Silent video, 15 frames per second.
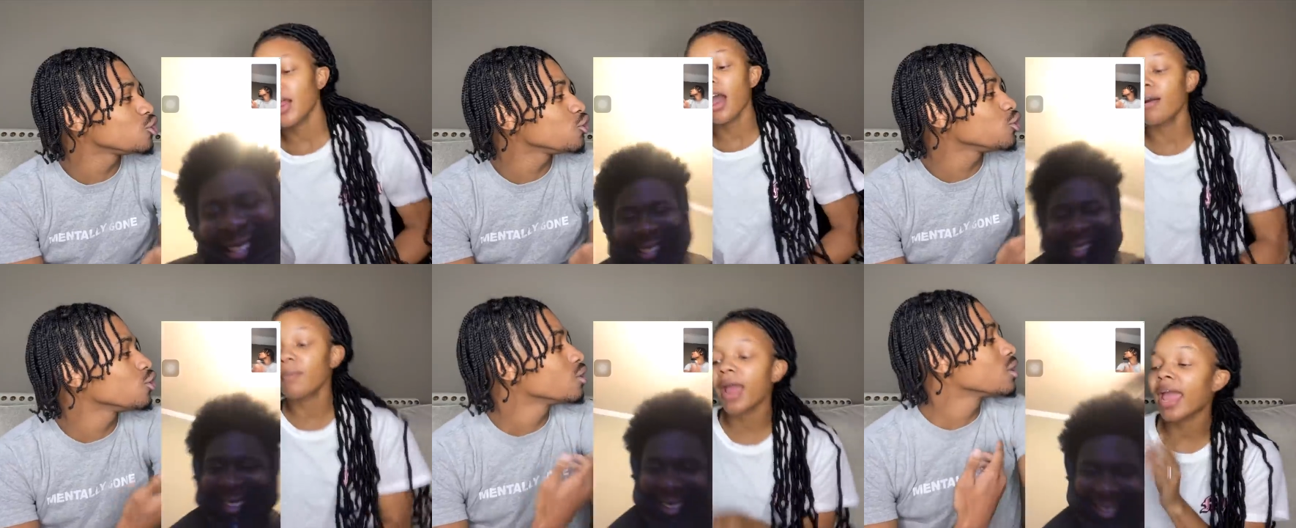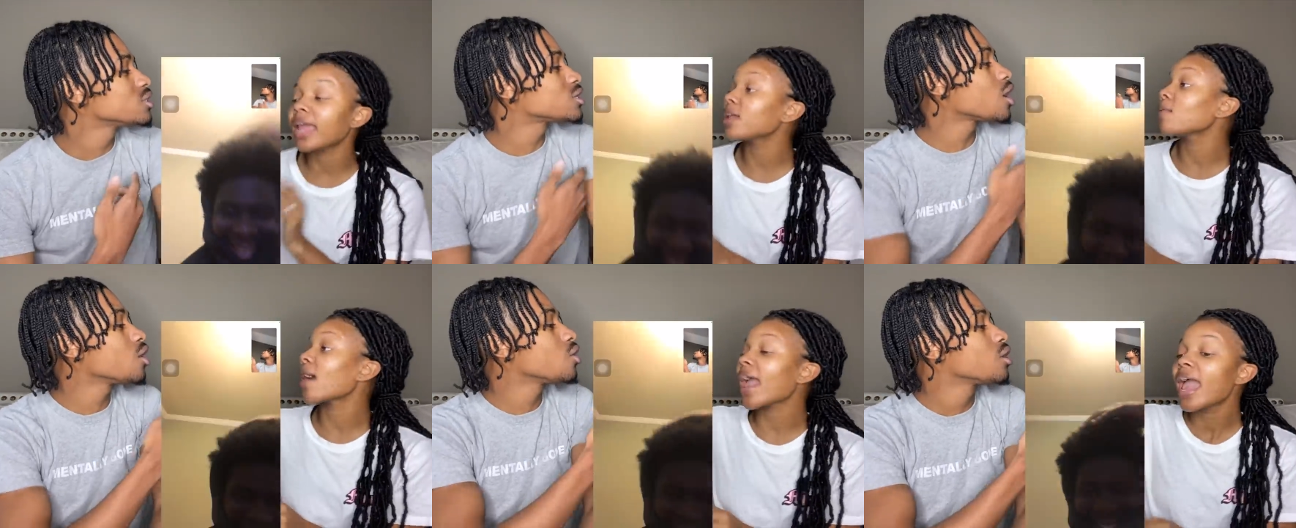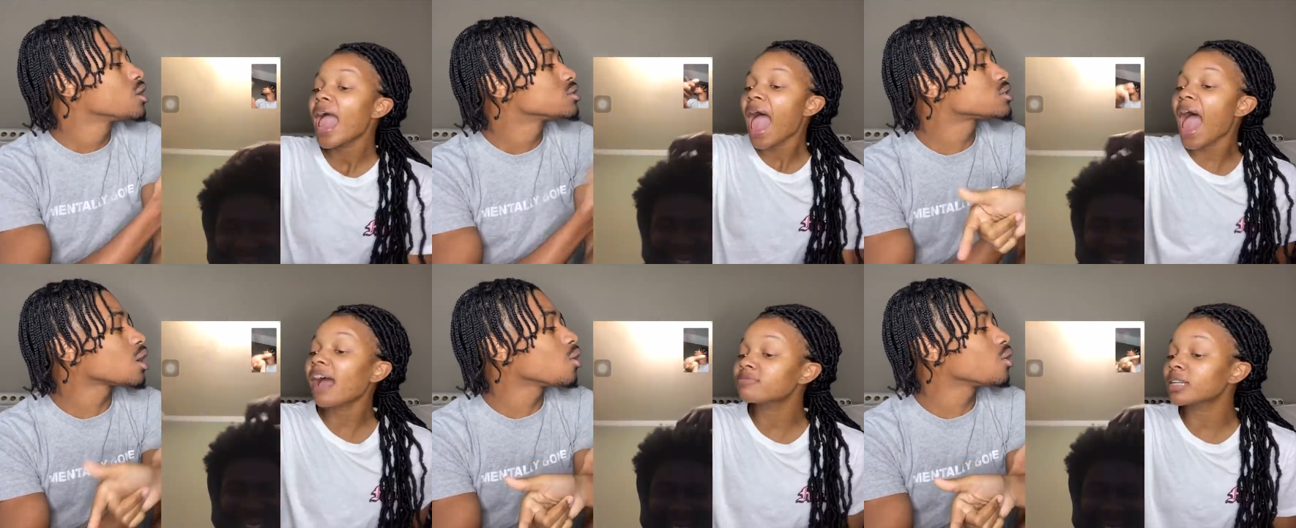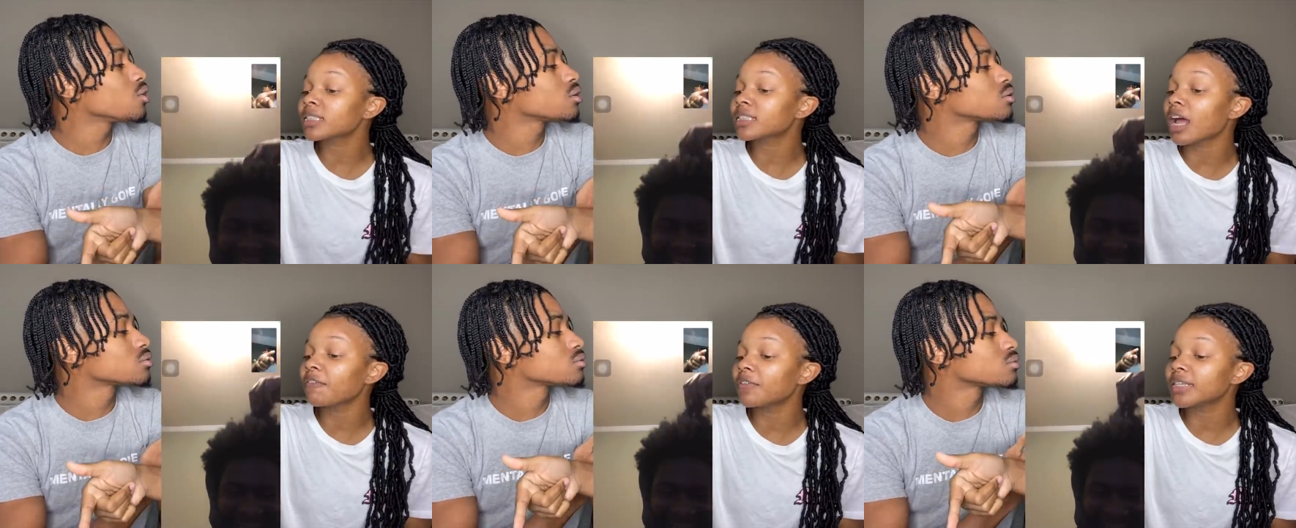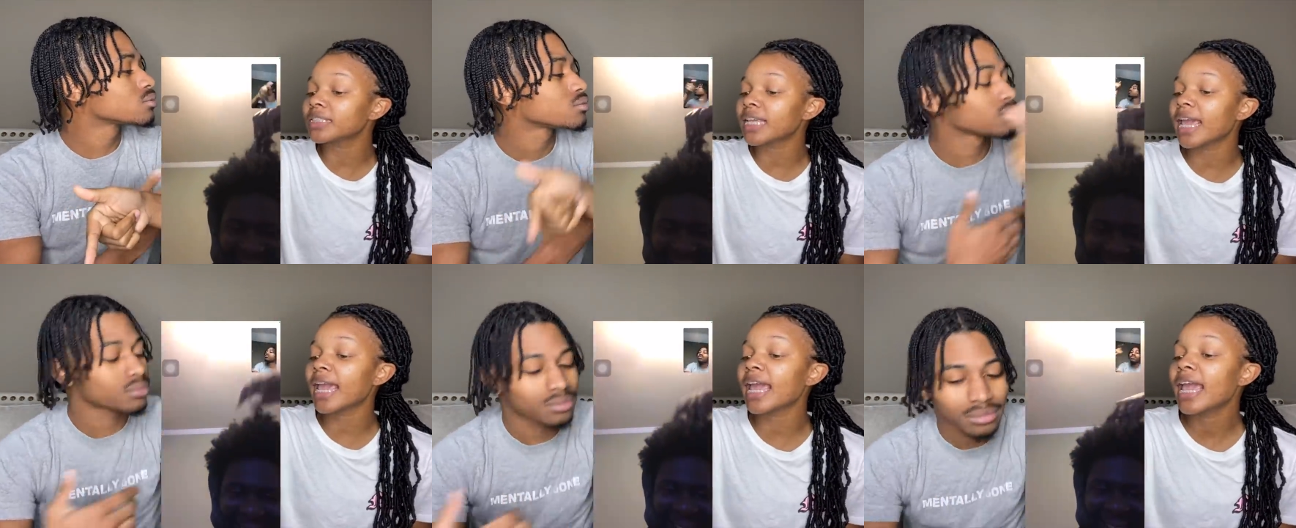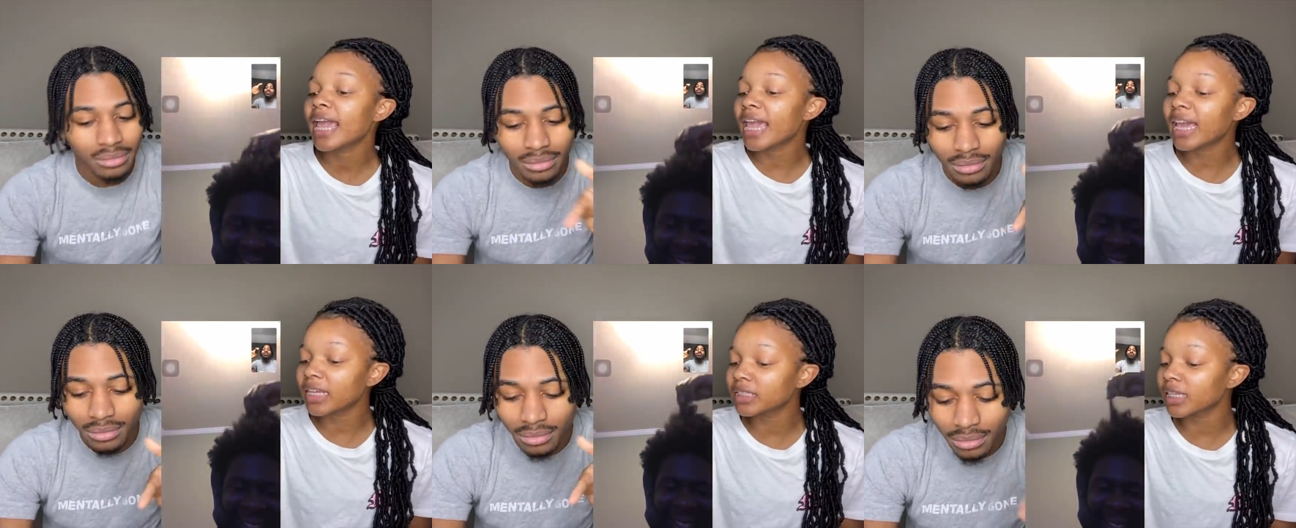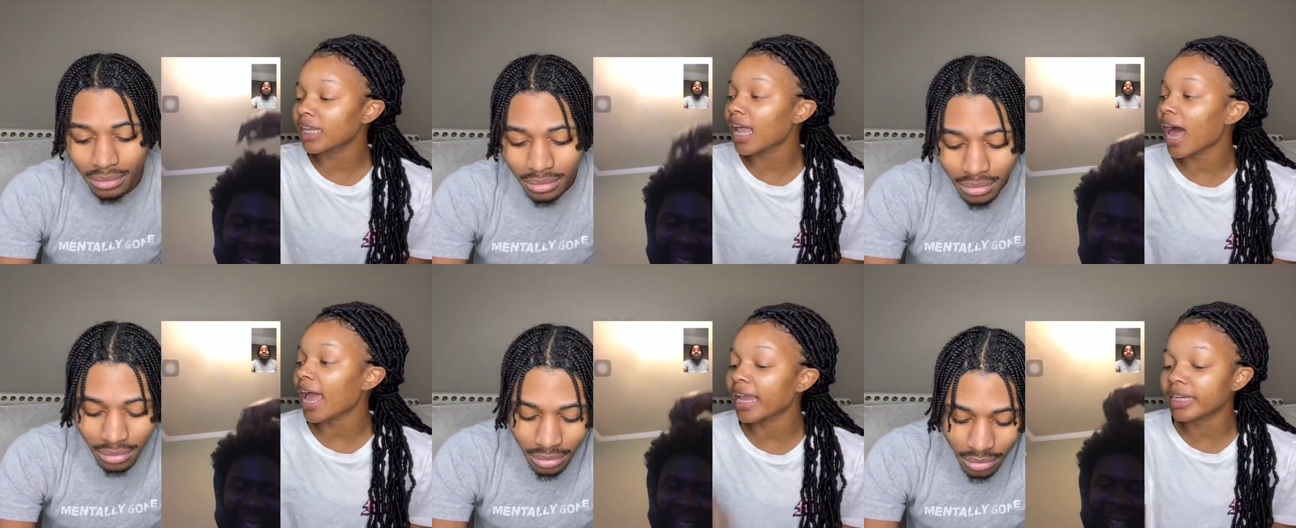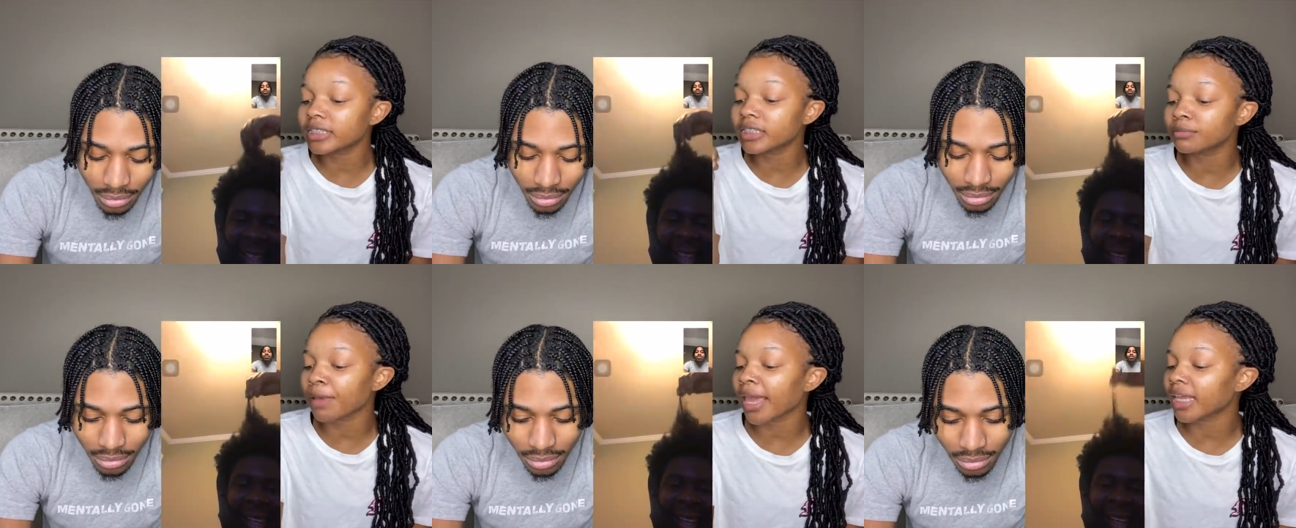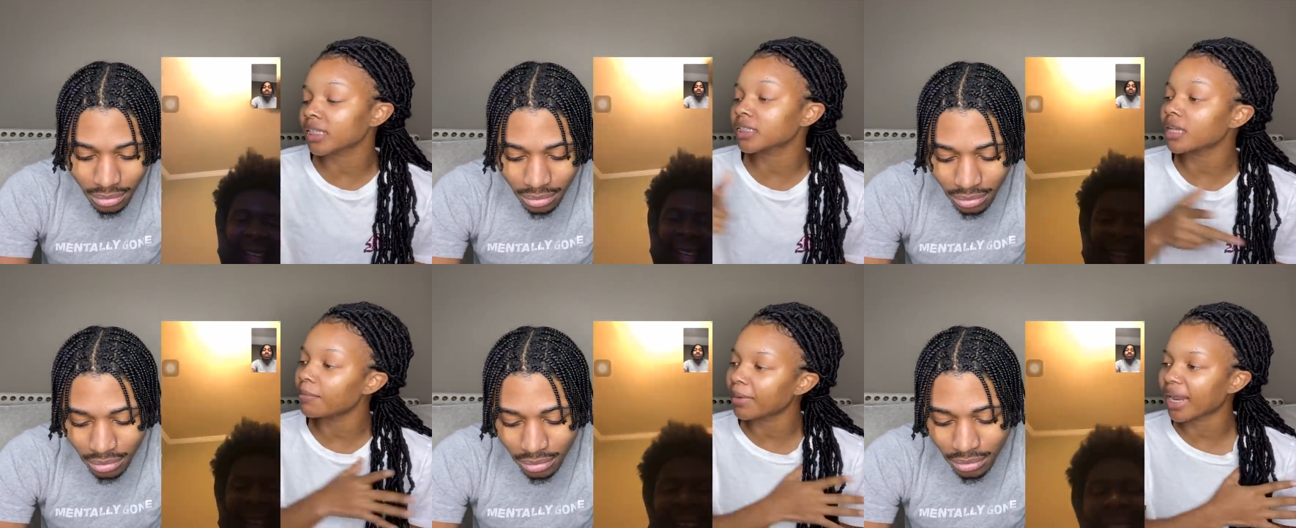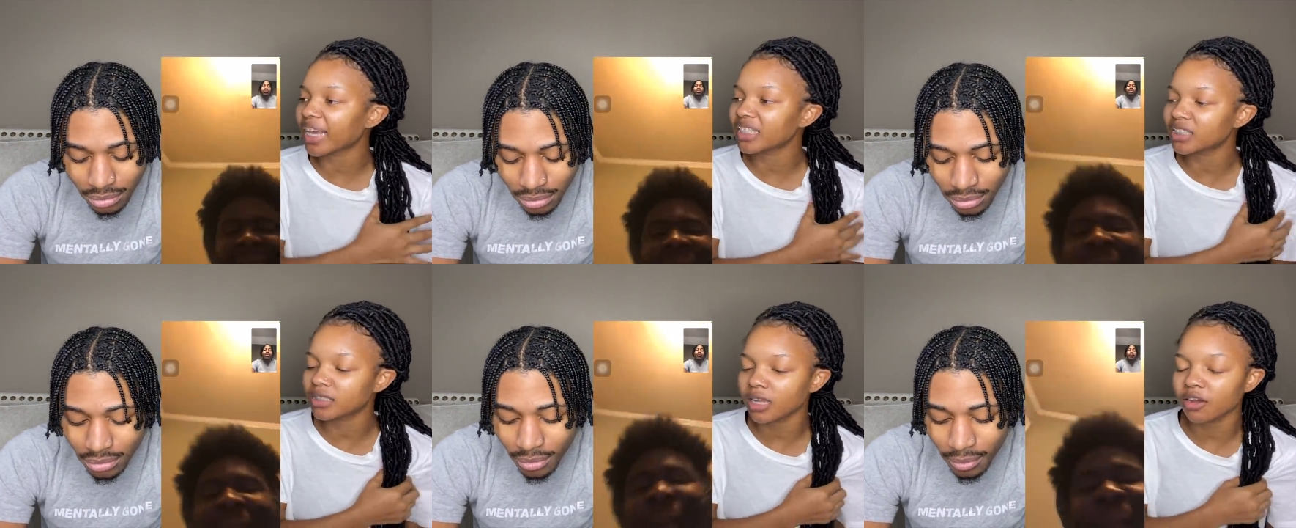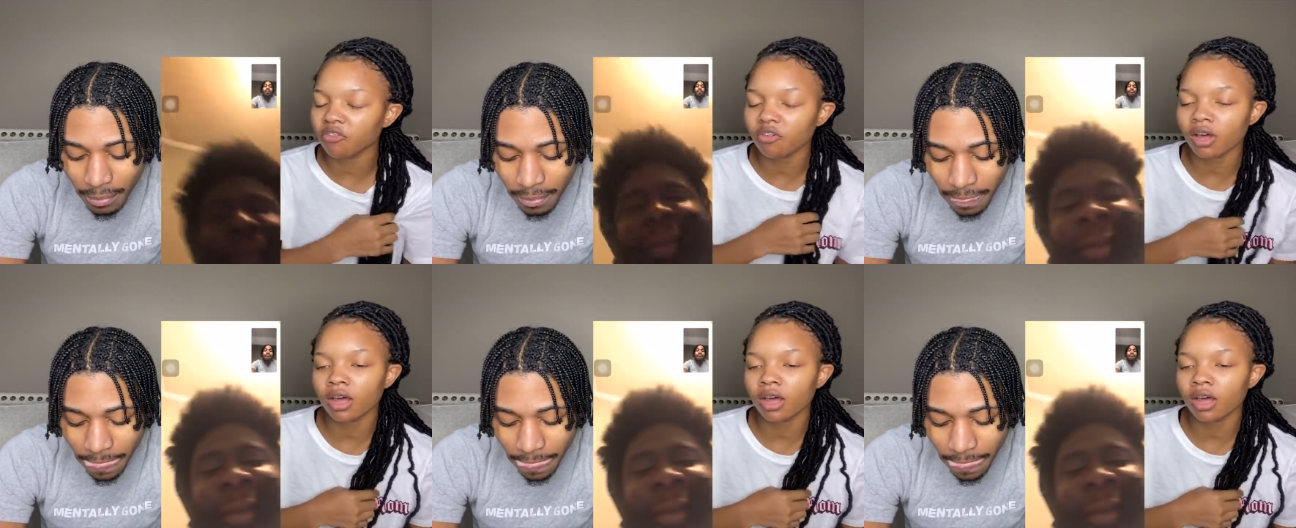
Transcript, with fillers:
Speaker 1: Yeah, bro. Anyway, so, half so, the stuff he said is a lie. He's just making some of that stuff up.